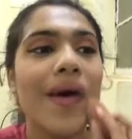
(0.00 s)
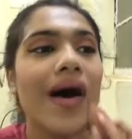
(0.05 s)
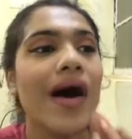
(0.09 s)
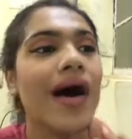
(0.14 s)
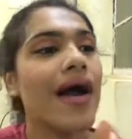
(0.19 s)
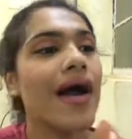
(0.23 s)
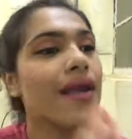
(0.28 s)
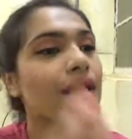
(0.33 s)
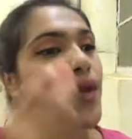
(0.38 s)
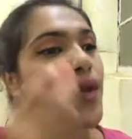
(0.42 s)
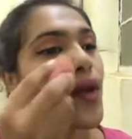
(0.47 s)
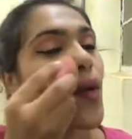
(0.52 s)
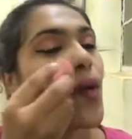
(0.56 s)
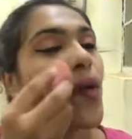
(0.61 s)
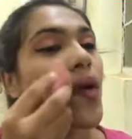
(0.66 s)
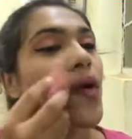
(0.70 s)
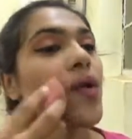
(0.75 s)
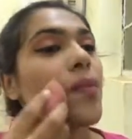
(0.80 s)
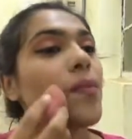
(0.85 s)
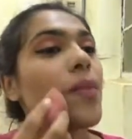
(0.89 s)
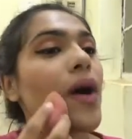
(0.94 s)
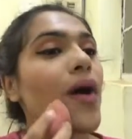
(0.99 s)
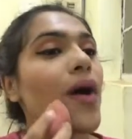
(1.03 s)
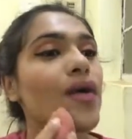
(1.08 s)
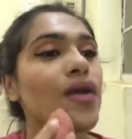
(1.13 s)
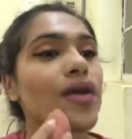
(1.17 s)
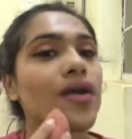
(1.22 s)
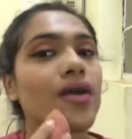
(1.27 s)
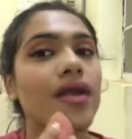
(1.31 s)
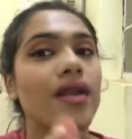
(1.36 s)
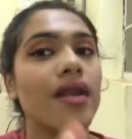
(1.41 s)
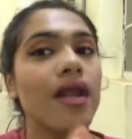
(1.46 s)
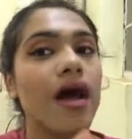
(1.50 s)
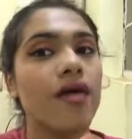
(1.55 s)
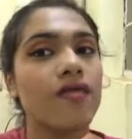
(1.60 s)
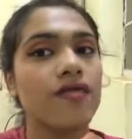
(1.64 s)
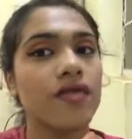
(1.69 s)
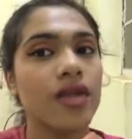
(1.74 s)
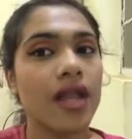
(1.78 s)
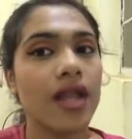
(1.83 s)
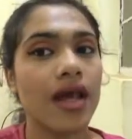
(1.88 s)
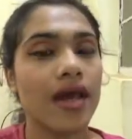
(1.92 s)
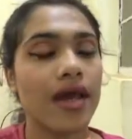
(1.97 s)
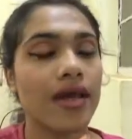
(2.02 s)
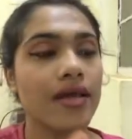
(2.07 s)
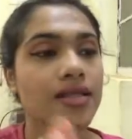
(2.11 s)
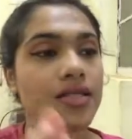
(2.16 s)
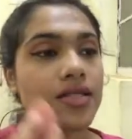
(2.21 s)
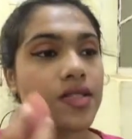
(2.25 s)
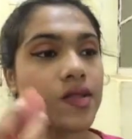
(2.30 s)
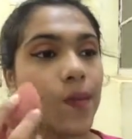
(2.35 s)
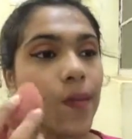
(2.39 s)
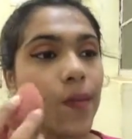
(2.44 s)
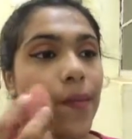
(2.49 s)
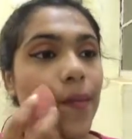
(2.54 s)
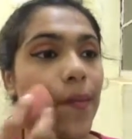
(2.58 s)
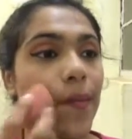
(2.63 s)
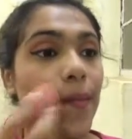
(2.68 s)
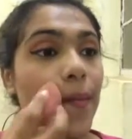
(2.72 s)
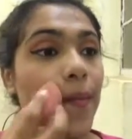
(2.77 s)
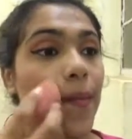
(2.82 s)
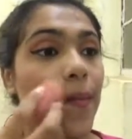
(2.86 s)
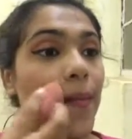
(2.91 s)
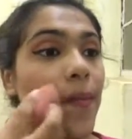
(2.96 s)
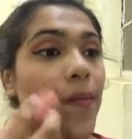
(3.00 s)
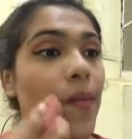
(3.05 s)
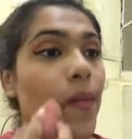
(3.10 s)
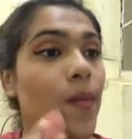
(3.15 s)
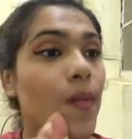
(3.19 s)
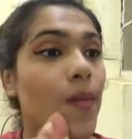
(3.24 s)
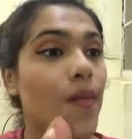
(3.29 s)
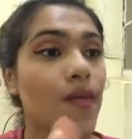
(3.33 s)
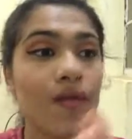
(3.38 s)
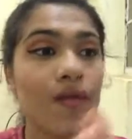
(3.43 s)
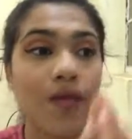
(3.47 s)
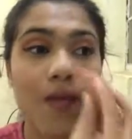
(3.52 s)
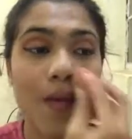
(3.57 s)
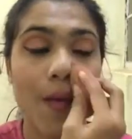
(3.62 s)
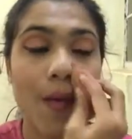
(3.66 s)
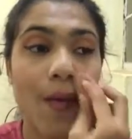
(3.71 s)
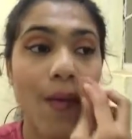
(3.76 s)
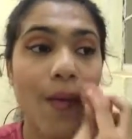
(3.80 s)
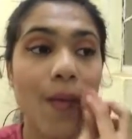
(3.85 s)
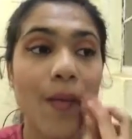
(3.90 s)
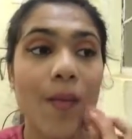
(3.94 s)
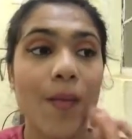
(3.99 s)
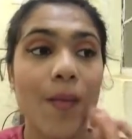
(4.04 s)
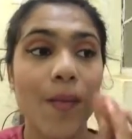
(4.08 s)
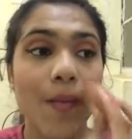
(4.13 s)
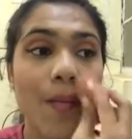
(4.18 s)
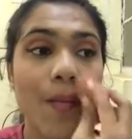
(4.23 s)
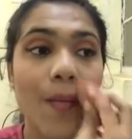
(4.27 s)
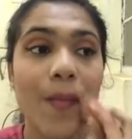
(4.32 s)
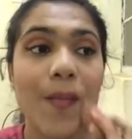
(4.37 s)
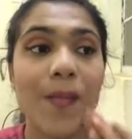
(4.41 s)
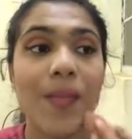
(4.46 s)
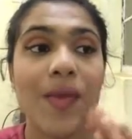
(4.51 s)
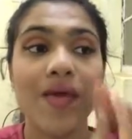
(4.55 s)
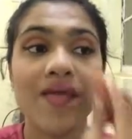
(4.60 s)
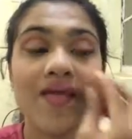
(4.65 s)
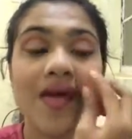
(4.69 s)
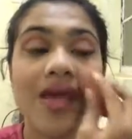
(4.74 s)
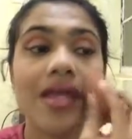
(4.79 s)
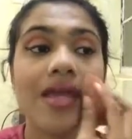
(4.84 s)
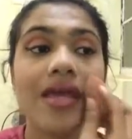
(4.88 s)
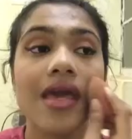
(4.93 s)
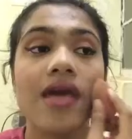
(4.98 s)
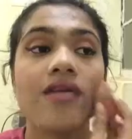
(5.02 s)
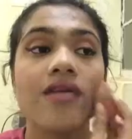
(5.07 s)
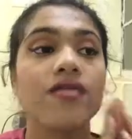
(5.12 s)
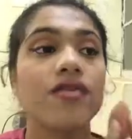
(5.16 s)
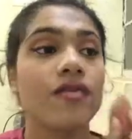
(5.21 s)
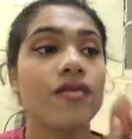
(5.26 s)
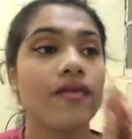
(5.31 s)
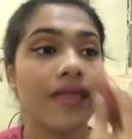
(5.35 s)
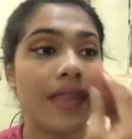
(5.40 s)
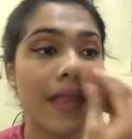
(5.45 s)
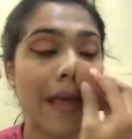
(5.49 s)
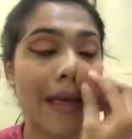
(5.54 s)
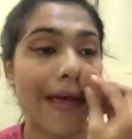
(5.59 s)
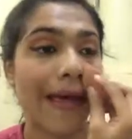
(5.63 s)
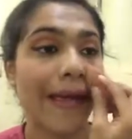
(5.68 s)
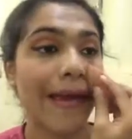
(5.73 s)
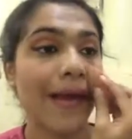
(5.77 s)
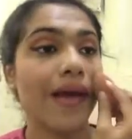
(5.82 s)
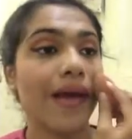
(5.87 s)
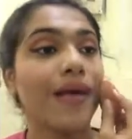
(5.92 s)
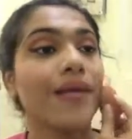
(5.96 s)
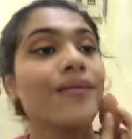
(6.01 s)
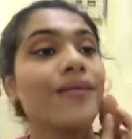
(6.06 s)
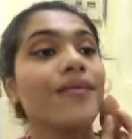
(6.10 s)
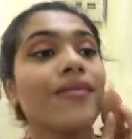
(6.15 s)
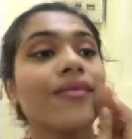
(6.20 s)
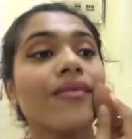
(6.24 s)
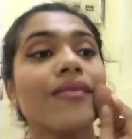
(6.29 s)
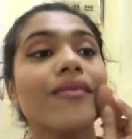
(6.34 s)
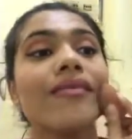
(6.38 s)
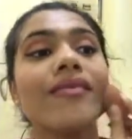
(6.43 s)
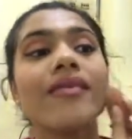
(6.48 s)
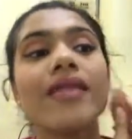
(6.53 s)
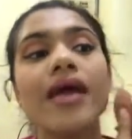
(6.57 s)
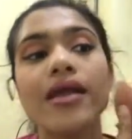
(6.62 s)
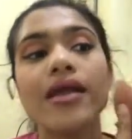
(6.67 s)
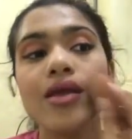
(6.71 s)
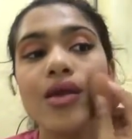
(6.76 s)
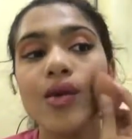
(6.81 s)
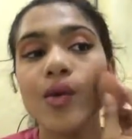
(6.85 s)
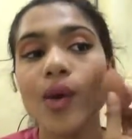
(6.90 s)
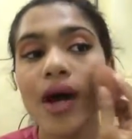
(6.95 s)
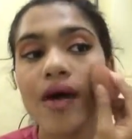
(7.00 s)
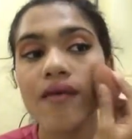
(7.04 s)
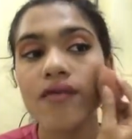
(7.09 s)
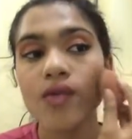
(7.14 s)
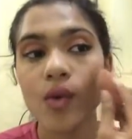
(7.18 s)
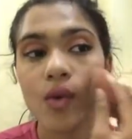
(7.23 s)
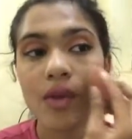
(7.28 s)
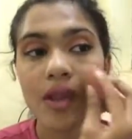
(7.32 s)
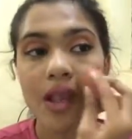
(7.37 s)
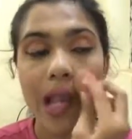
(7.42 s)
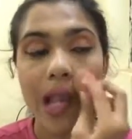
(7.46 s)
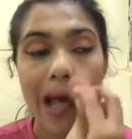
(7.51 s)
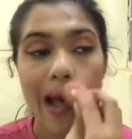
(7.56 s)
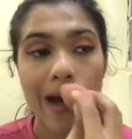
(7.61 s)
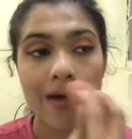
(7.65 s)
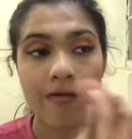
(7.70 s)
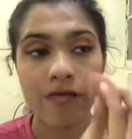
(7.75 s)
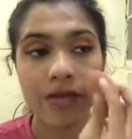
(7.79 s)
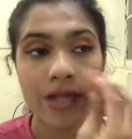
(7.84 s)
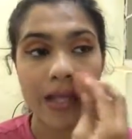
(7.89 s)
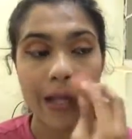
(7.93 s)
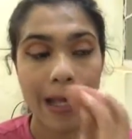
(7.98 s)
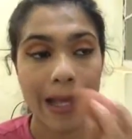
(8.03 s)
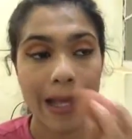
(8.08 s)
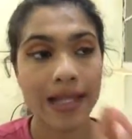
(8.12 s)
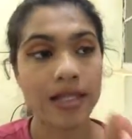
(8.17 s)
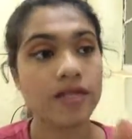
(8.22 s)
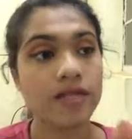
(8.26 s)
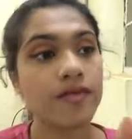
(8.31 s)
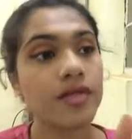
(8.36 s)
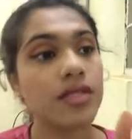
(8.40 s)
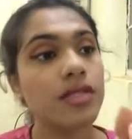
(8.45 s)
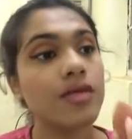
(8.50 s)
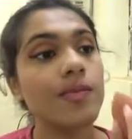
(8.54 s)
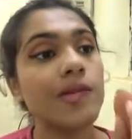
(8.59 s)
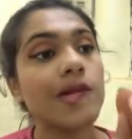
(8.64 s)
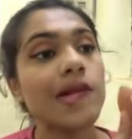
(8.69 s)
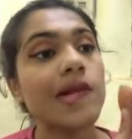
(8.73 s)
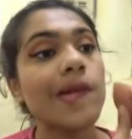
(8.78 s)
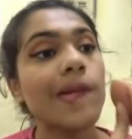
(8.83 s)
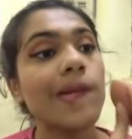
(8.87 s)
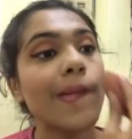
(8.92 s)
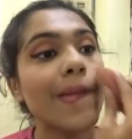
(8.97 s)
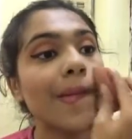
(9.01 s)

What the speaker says: I don't want to powder in laughter lines, so be very careful with that you have no laughter lines visible.